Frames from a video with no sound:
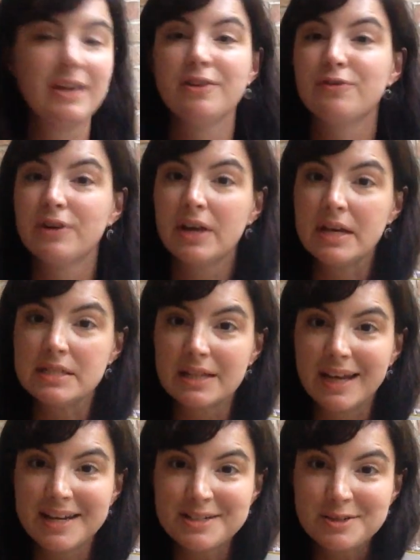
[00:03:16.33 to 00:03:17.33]
They're very
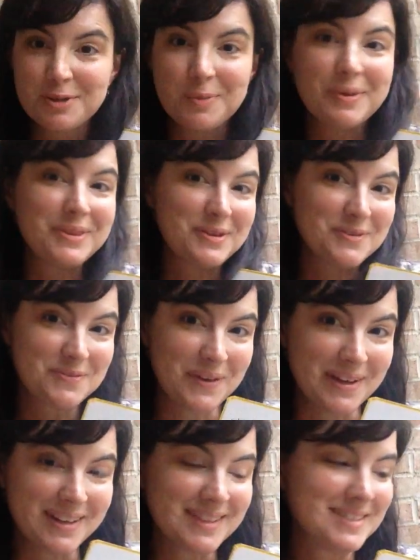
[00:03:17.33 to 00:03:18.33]
educational, but they're
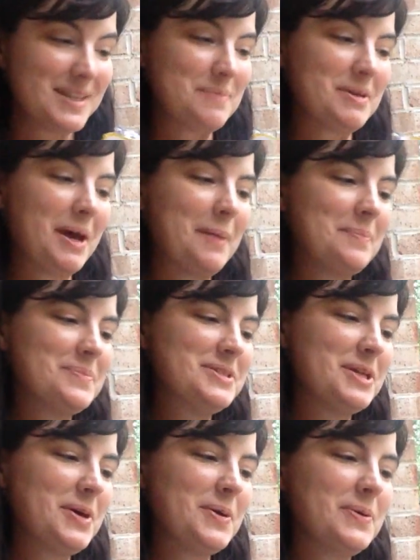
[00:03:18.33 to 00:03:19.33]
fun at the same time.
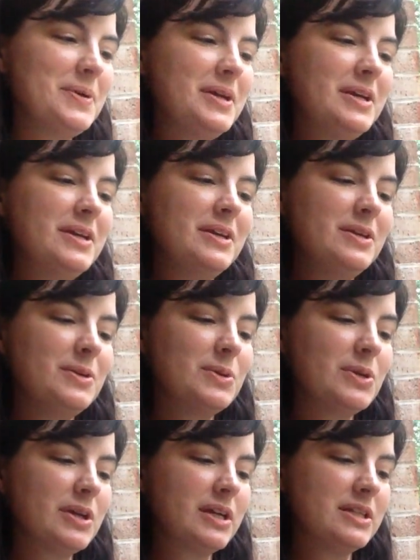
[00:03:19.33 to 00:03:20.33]
So you
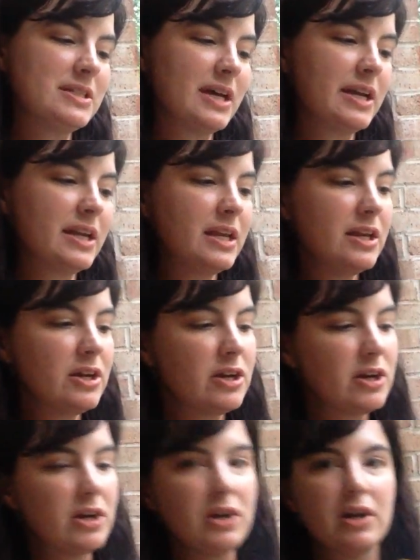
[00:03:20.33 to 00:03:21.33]
look inside
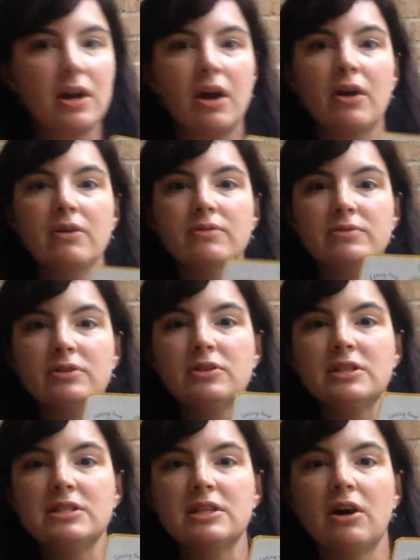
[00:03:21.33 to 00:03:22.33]
here, oh, you
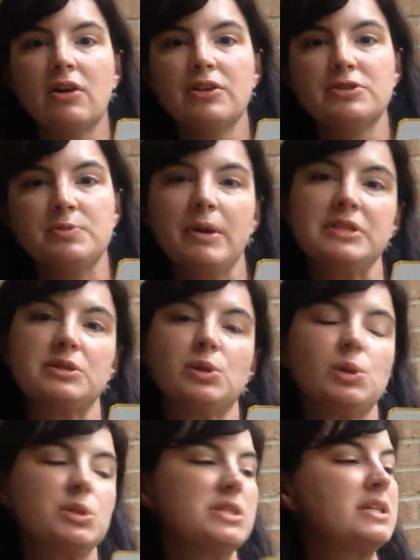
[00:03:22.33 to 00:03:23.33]
can see all those
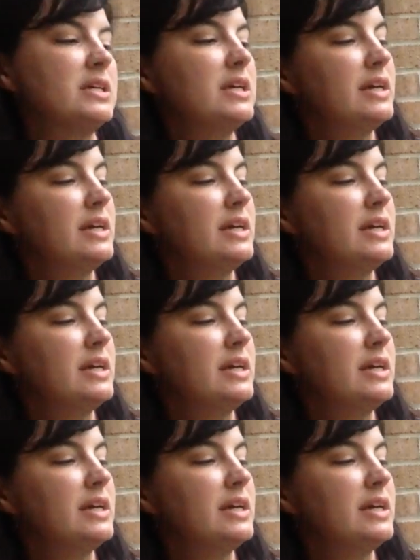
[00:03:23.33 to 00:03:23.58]
muscles.